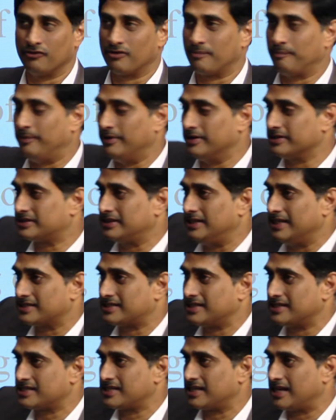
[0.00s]
Your personal
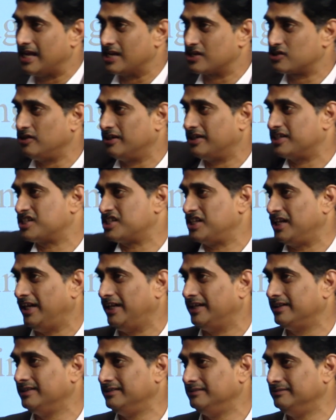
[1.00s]
assets are also at
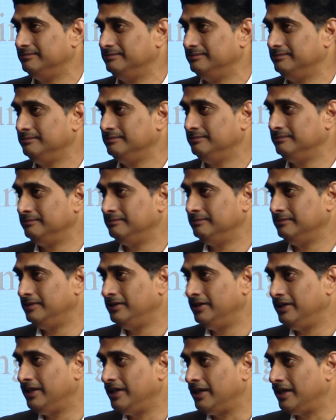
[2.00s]
stake
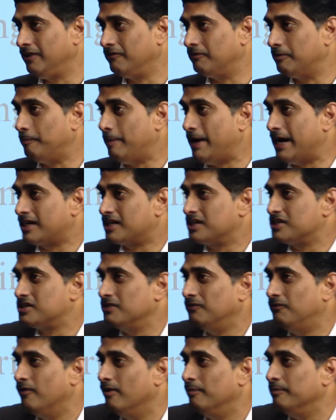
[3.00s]
if the
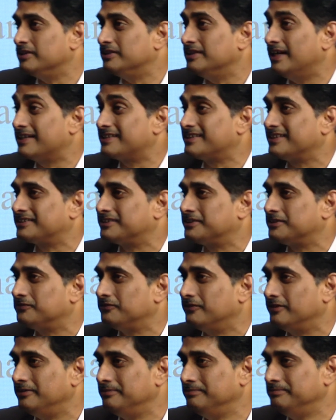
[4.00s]
partnership firm is not
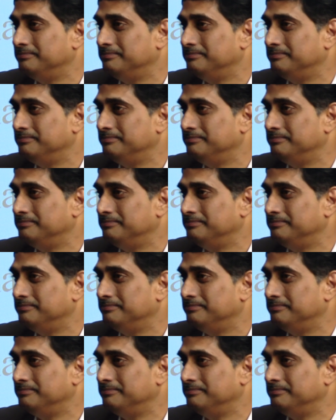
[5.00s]
successful.